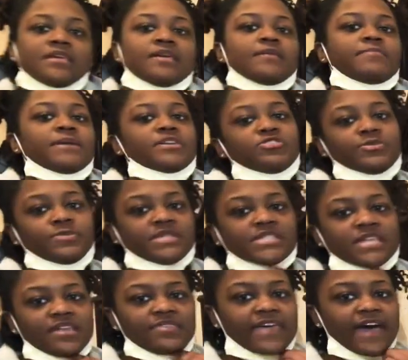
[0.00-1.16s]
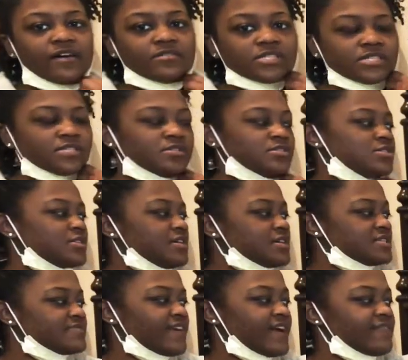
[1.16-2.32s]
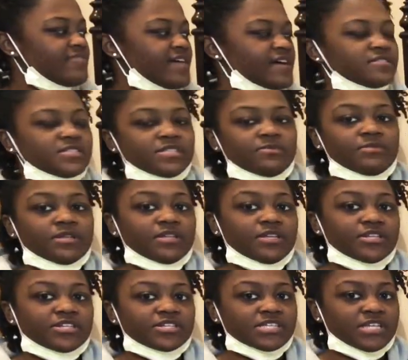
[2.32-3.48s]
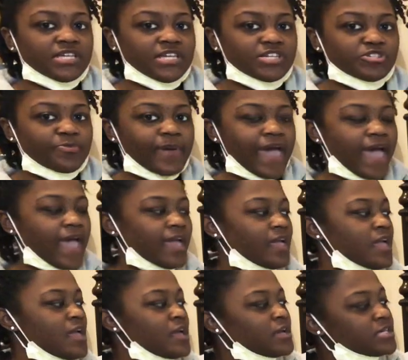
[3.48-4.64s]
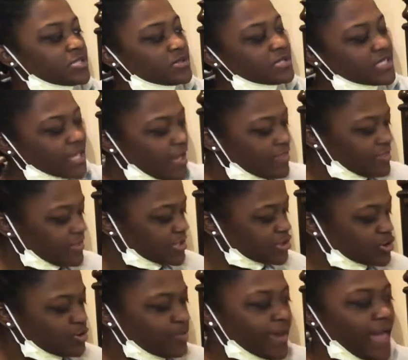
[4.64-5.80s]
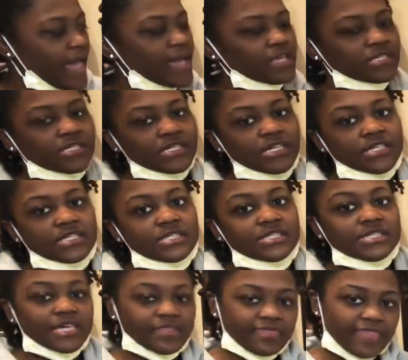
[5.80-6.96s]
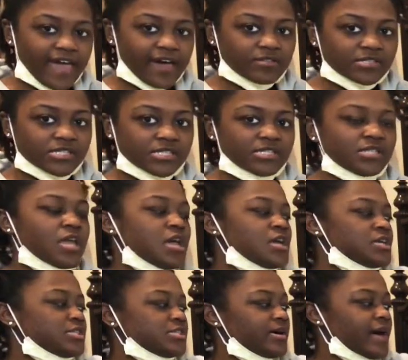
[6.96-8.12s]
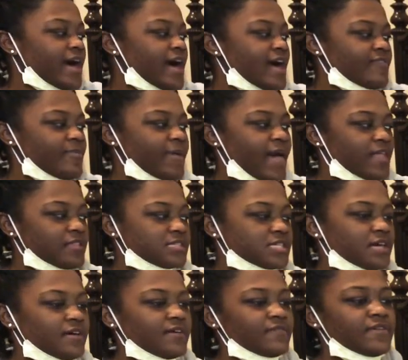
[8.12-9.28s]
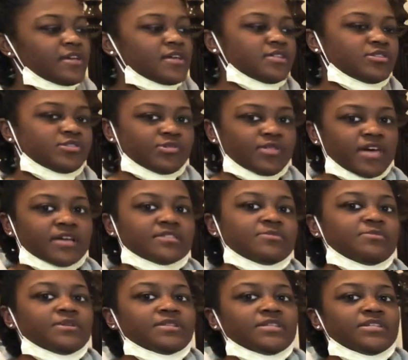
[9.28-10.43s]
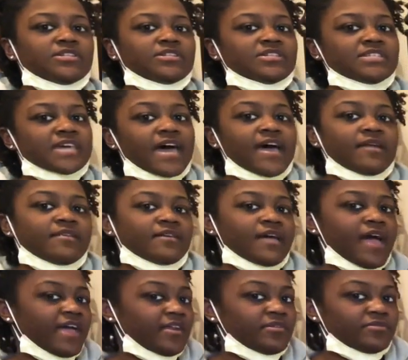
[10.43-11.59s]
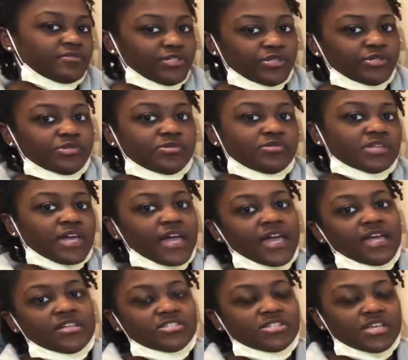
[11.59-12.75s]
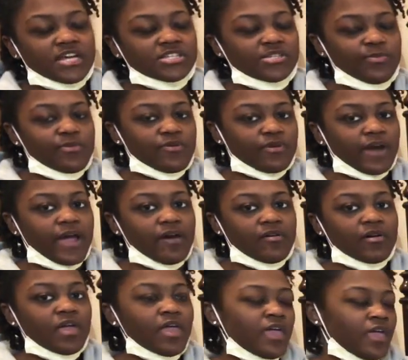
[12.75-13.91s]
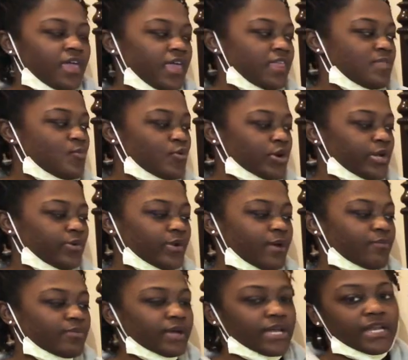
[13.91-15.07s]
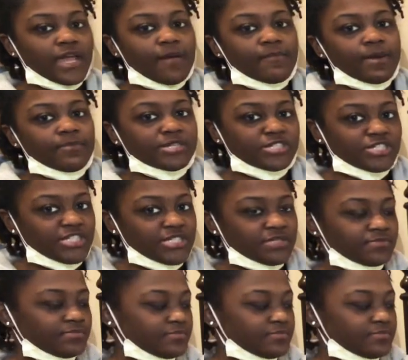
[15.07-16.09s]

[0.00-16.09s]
My treatment's 8,000, so there's 5,000 milliliters in each bag. So together these 2 bags, it's 10,000. So I'll have a balance of 2,000 milliliters that I don't use, like I just actually pour out in the morning when I'm breaking down my machine.